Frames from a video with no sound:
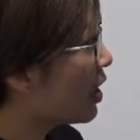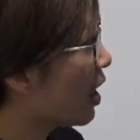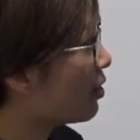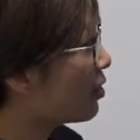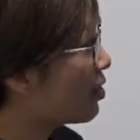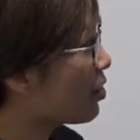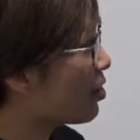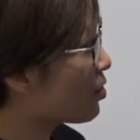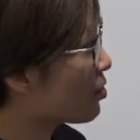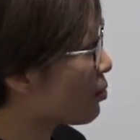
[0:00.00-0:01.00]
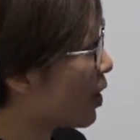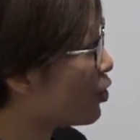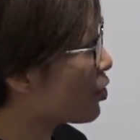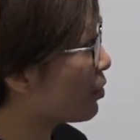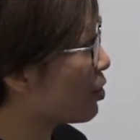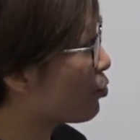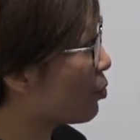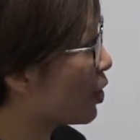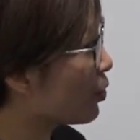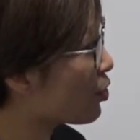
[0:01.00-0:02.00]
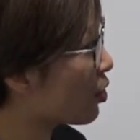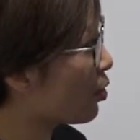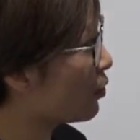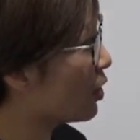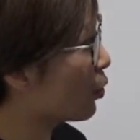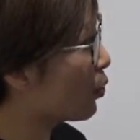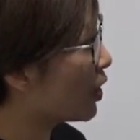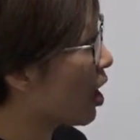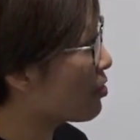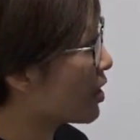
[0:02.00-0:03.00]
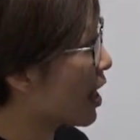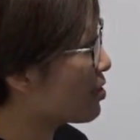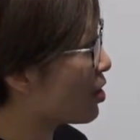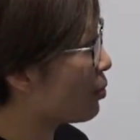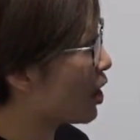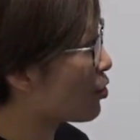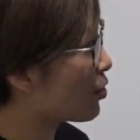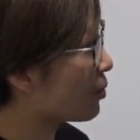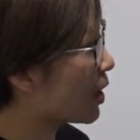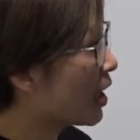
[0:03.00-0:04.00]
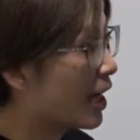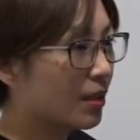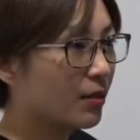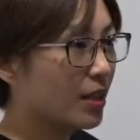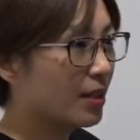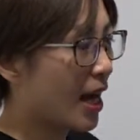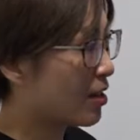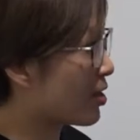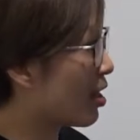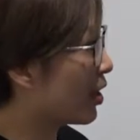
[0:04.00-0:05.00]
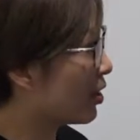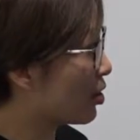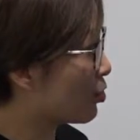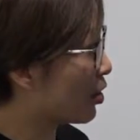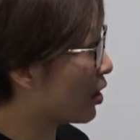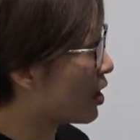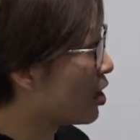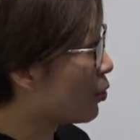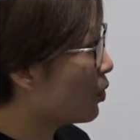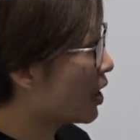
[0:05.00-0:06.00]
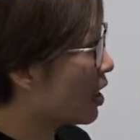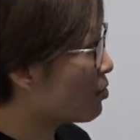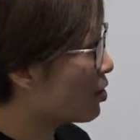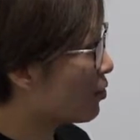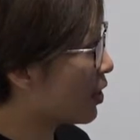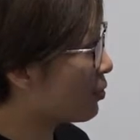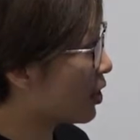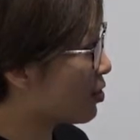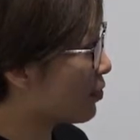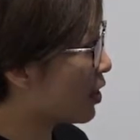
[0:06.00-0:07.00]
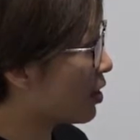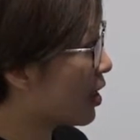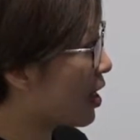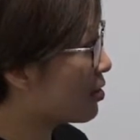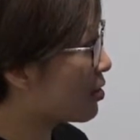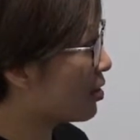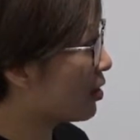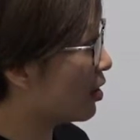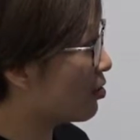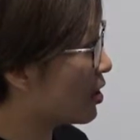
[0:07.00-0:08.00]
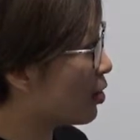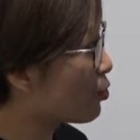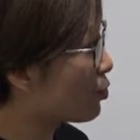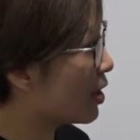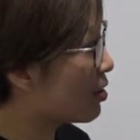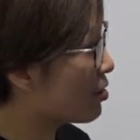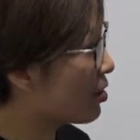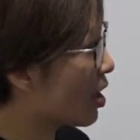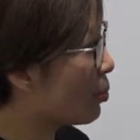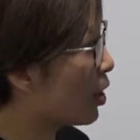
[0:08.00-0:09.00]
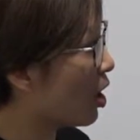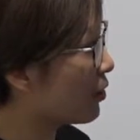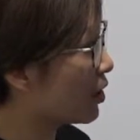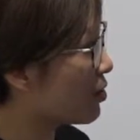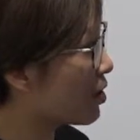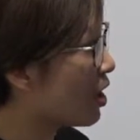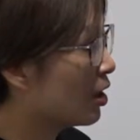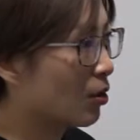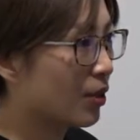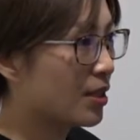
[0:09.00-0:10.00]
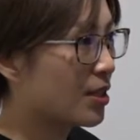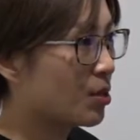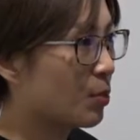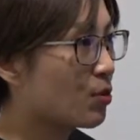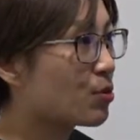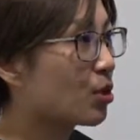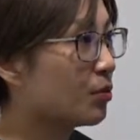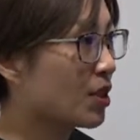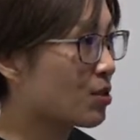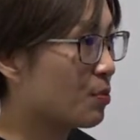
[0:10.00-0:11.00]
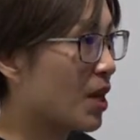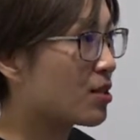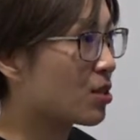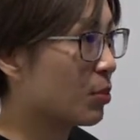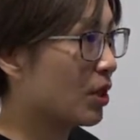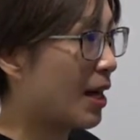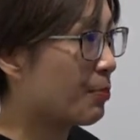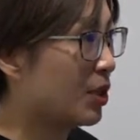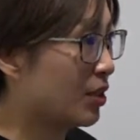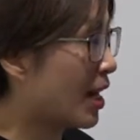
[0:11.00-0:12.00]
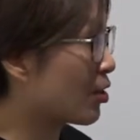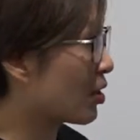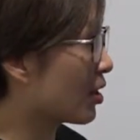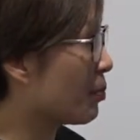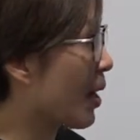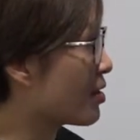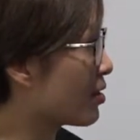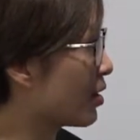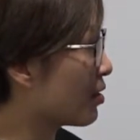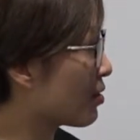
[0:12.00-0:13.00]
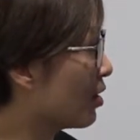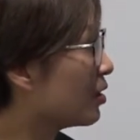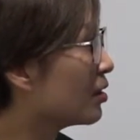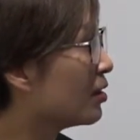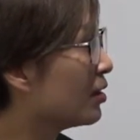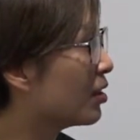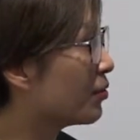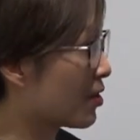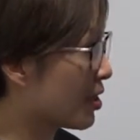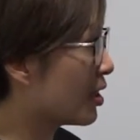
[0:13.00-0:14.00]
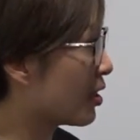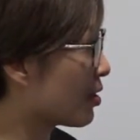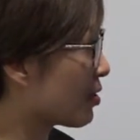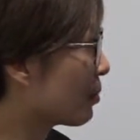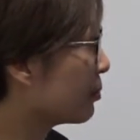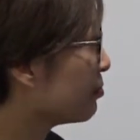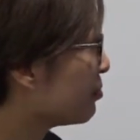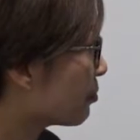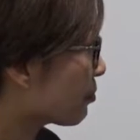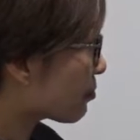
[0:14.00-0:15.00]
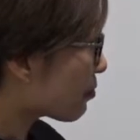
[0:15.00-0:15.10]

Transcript: And this is the spatial distribution of the greenhouse gas emission in the textile industry. We can see from this figure that the Jiangsu and Zhejiang province located most of the cement production capacities, the facilities.